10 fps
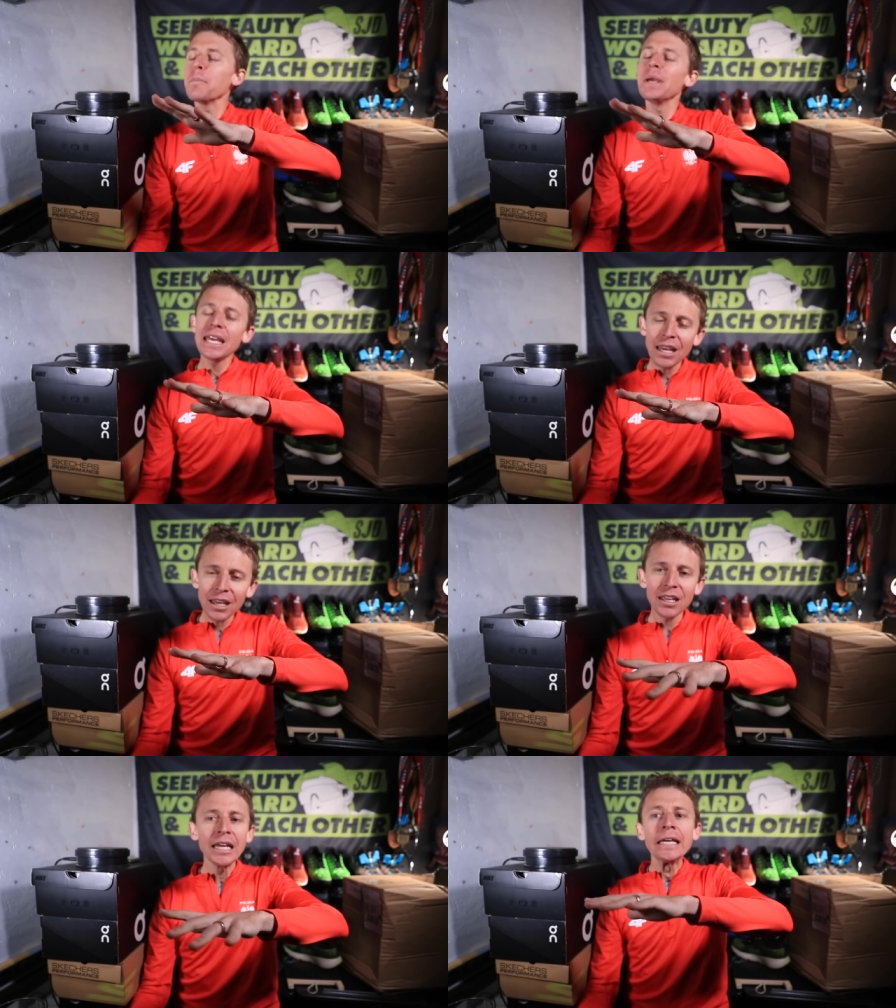
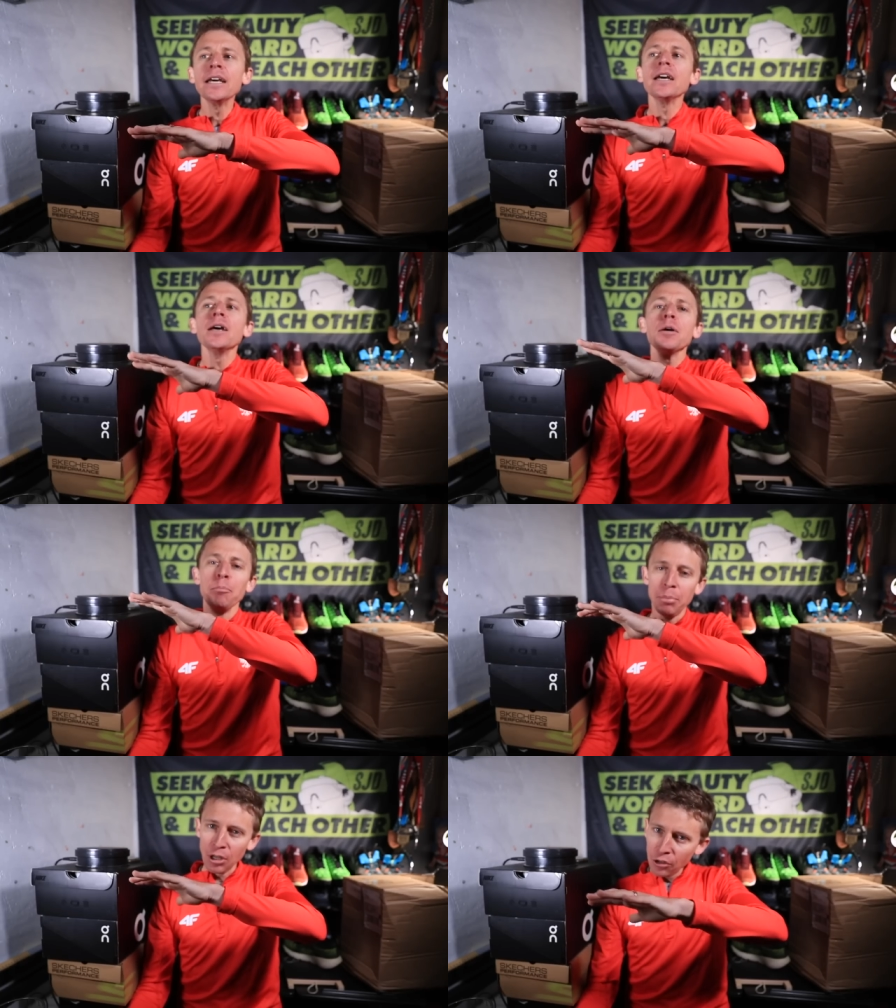meaning
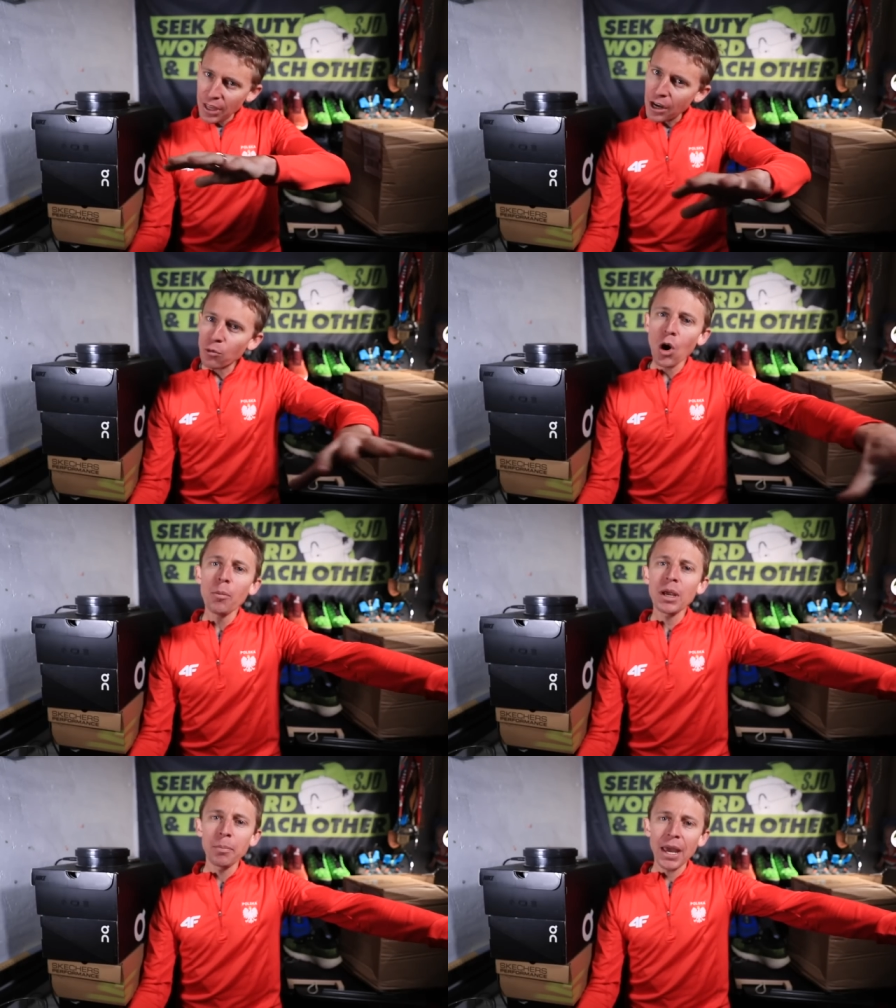build that
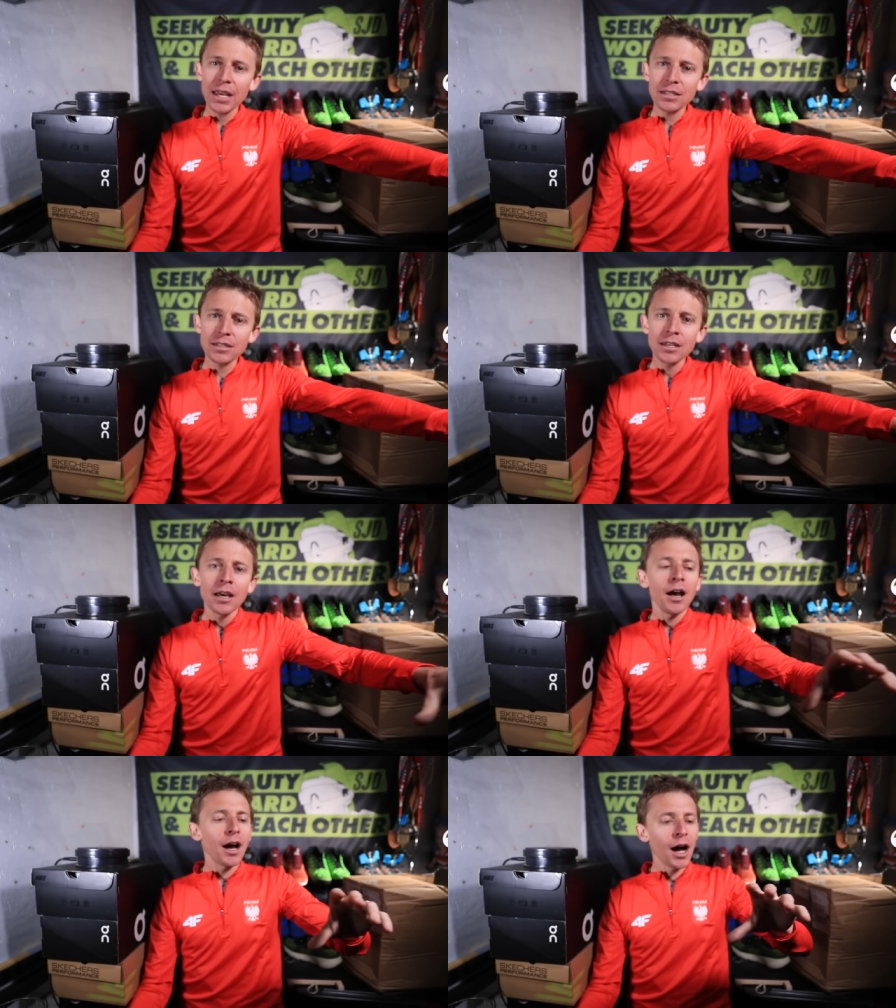aerobic base,
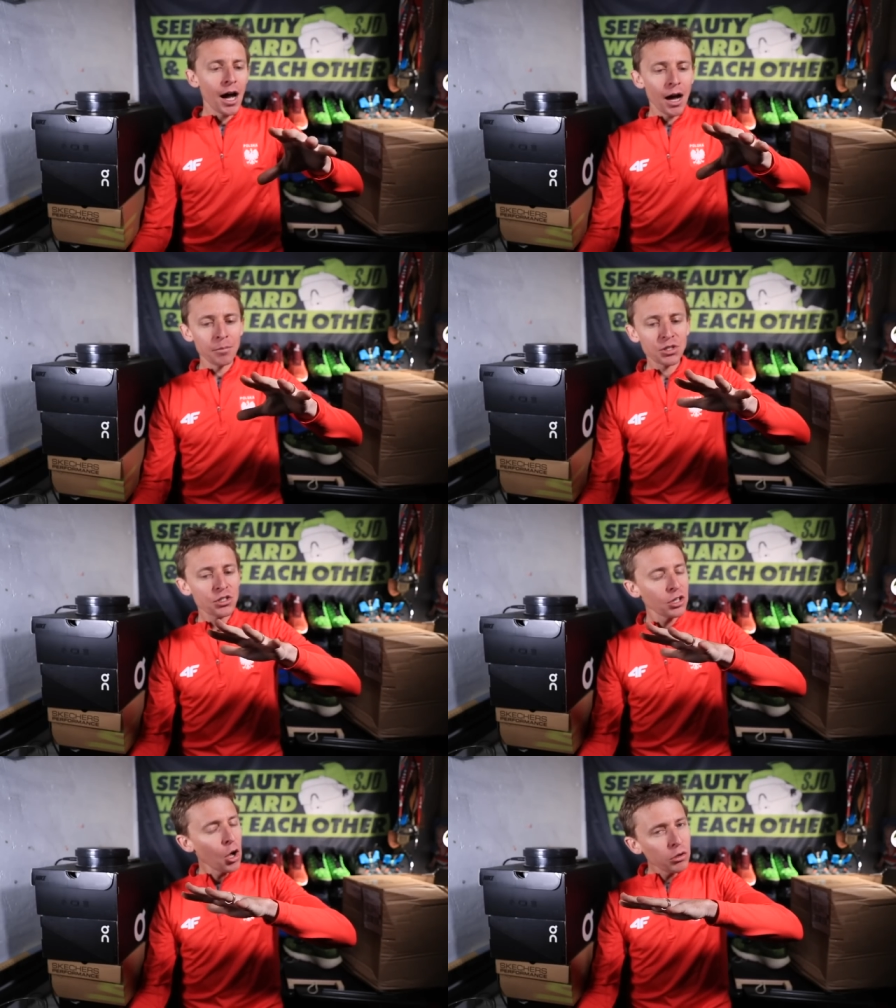um,
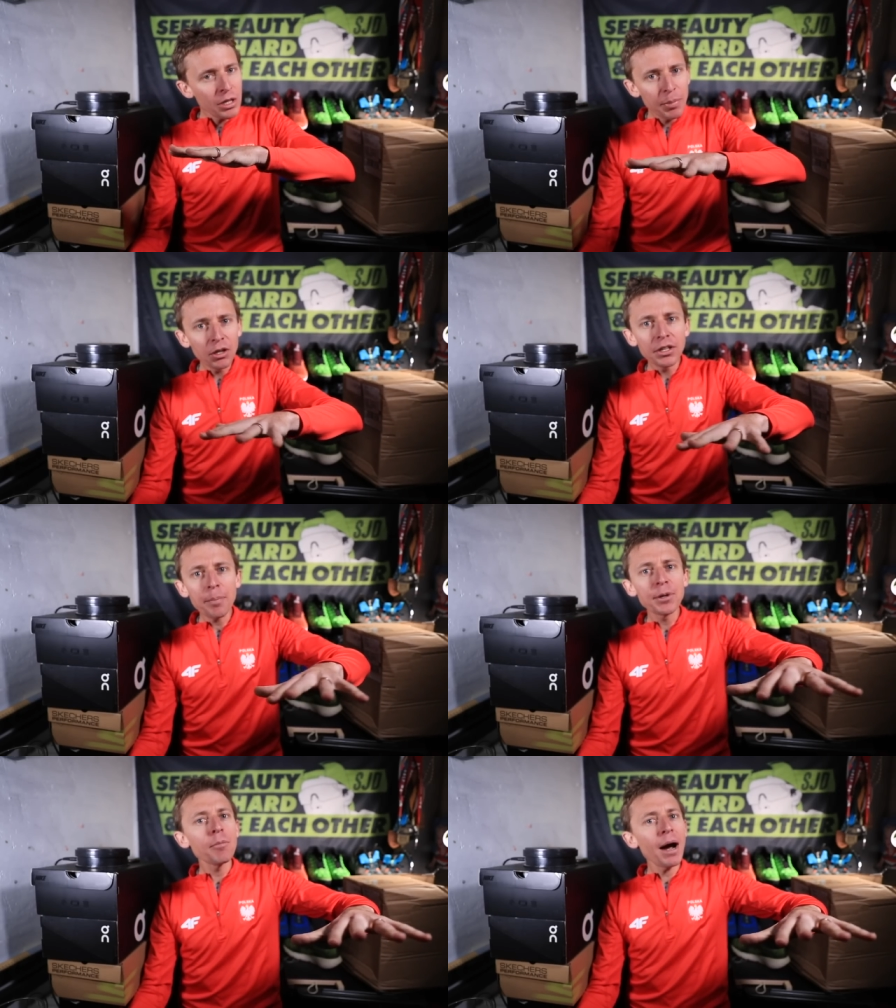slowly build
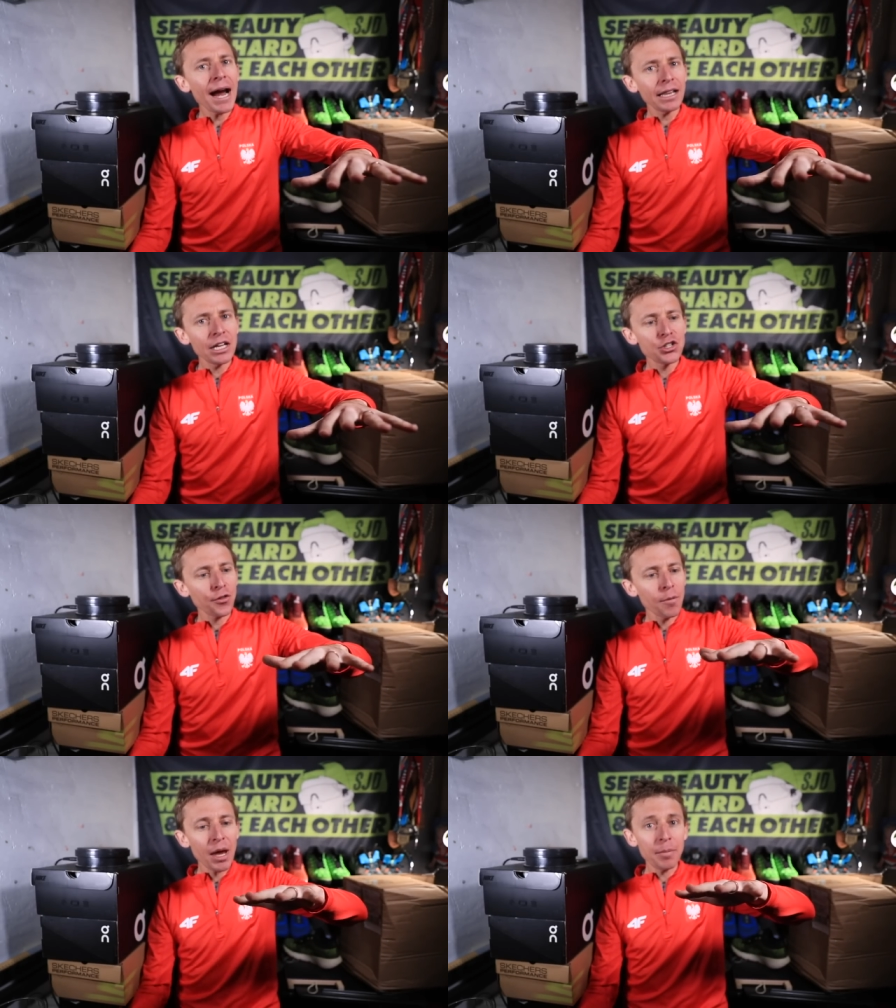up your mileage
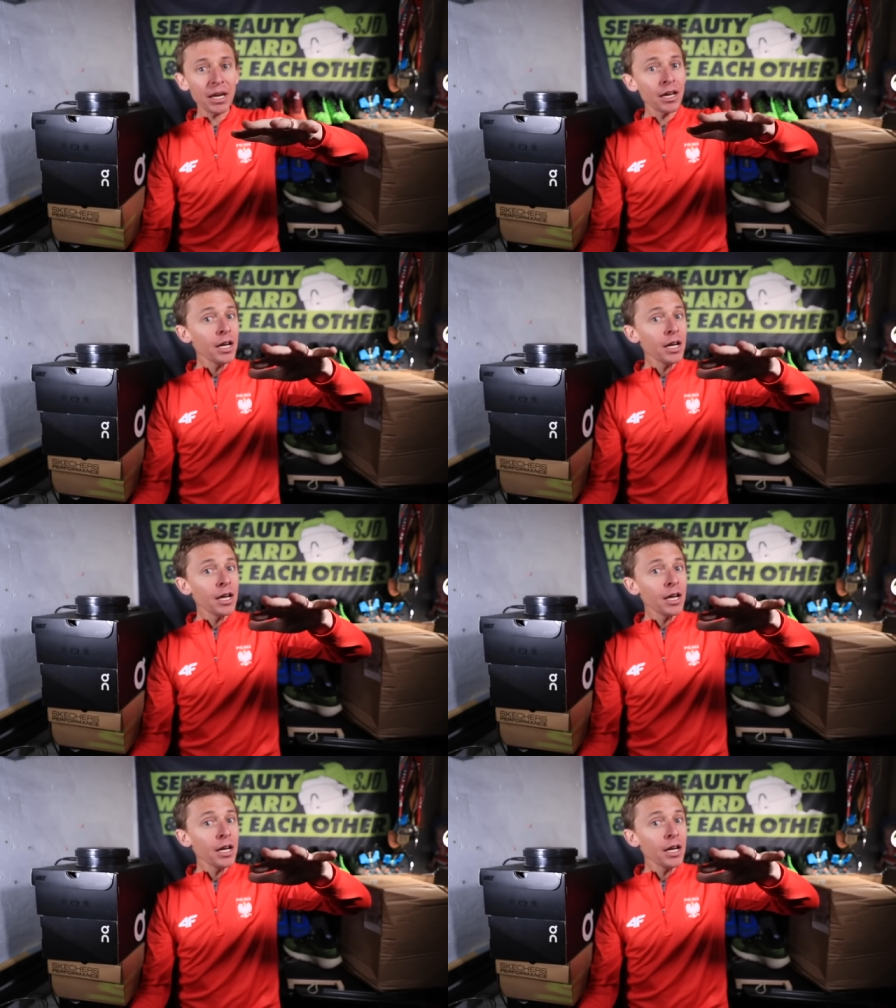from maybe